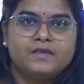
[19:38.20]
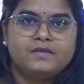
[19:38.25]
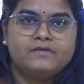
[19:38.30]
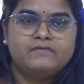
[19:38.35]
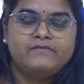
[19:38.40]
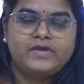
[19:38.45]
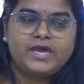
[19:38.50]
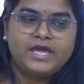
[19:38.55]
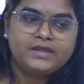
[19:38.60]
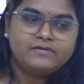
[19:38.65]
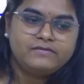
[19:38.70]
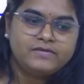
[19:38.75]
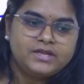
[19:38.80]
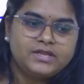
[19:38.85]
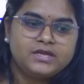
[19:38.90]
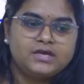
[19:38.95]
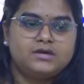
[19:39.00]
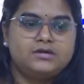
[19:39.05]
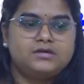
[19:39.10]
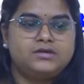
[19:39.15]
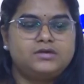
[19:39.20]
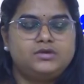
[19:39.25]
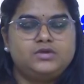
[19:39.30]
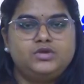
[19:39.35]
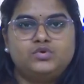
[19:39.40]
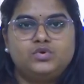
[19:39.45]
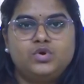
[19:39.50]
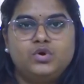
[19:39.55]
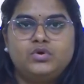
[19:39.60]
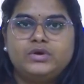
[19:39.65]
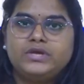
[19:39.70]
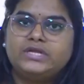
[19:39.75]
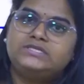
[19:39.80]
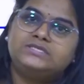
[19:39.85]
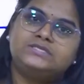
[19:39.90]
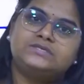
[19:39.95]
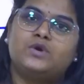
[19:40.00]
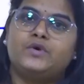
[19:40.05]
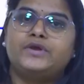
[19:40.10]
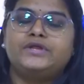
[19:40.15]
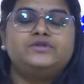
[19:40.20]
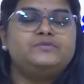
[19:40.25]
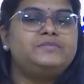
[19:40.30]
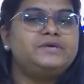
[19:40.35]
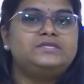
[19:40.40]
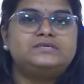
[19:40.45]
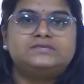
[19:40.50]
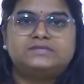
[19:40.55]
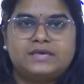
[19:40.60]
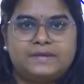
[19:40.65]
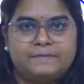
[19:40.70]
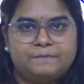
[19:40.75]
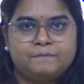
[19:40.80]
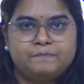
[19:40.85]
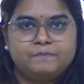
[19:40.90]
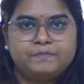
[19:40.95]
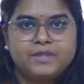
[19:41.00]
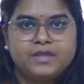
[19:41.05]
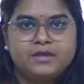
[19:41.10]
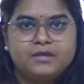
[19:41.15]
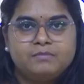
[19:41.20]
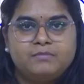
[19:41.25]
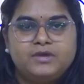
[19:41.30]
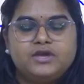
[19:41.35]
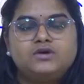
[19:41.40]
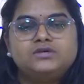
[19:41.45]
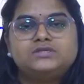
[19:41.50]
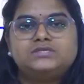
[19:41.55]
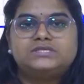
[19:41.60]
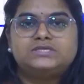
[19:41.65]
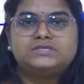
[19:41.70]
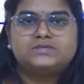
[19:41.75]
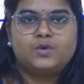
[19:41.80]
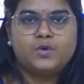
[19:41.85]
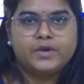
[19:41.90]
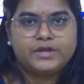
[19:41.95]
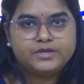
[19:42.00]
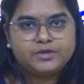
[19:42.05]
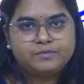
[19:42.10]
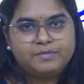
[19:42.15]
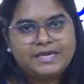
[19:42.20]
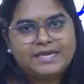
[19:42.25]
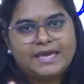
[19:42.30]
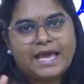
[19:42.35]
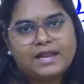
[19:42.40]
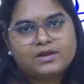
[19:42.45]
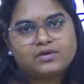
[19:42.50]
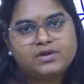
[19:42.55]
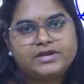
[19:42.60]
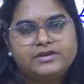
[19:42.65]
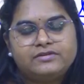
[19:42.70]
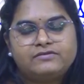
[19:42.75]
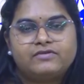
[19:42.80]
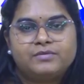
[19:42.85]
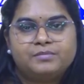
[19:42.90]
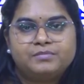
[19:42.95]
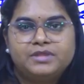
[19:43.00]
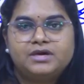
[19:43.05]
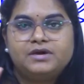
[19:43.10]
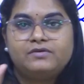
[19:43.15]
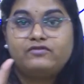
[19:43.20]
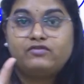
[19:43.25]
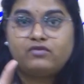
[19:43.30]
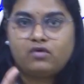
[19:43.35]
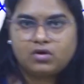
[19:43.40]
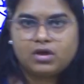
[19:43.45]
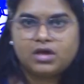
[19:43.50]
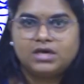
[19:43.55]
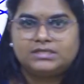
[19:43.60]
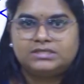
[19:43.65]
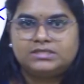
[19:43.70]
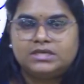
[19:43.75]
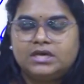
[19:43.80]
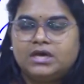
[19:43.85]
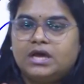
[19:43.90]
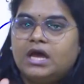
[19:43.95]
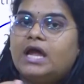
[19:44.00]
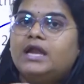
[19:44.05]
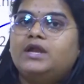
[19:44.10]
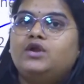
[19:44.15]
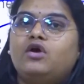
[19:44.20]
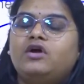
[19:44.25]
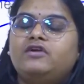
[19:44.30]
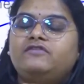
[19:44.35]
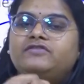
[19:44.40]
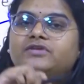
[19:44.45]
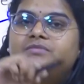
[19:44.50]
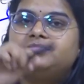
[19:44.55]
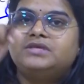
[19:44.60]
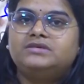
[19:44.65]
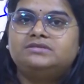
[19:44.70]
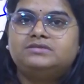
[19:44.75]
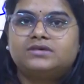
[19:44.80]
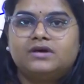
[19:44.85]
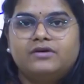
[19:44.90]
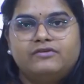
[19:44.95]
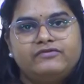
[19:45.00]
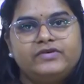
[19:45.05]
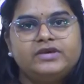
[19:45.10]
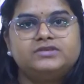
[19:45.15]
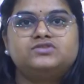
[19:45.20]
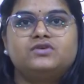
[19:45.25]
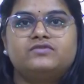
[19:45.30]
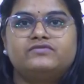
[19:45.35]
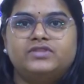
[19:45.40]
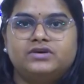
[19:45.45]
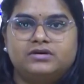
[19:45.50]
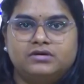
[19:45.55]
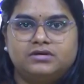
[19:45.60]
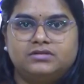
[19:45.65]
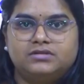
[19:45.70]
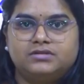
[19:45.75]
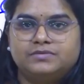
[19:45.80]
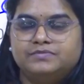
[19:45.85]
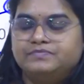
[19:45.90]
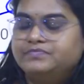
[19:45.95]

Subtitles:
Wherever you go, it's going to be the same because it's going to be calculated from the focus and not from the surface of the earth.